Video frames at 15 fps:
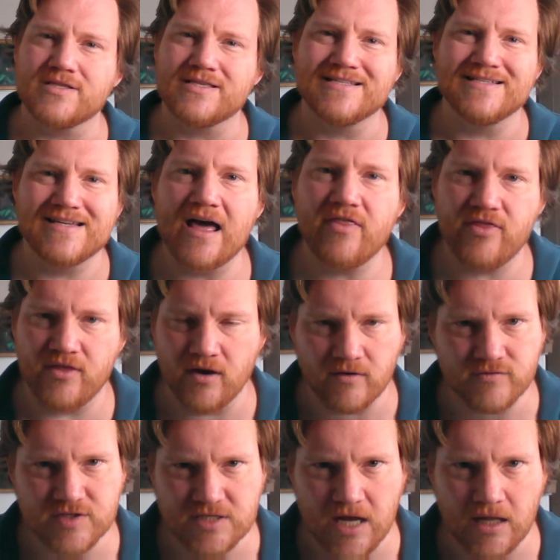the death
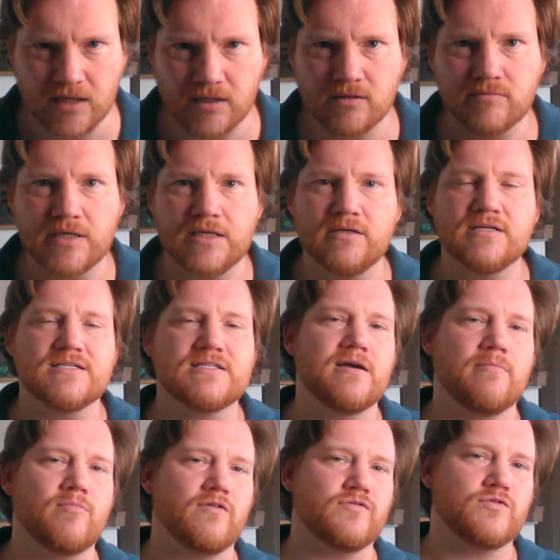of Saleh in
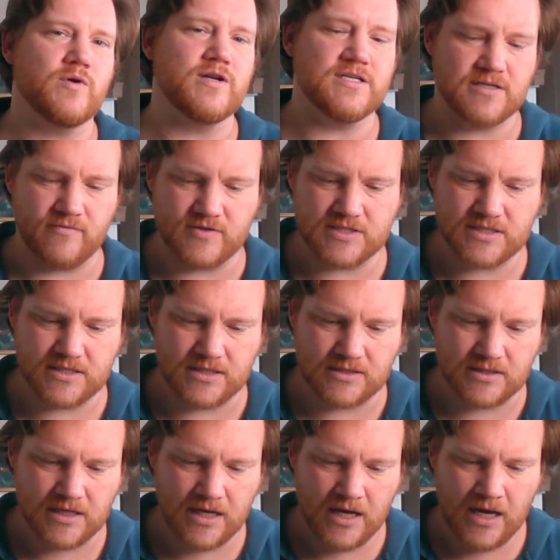December of
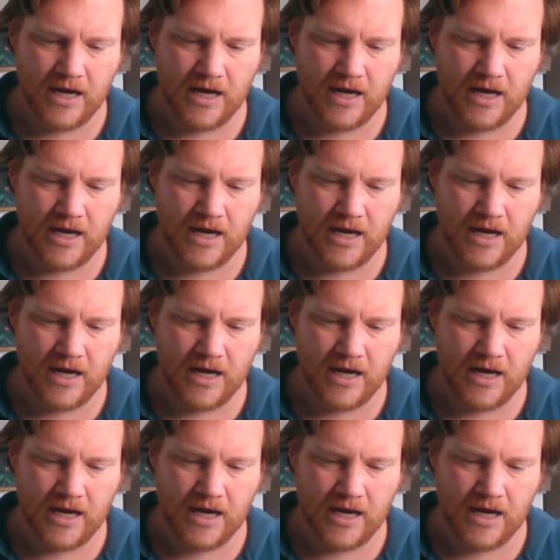2017.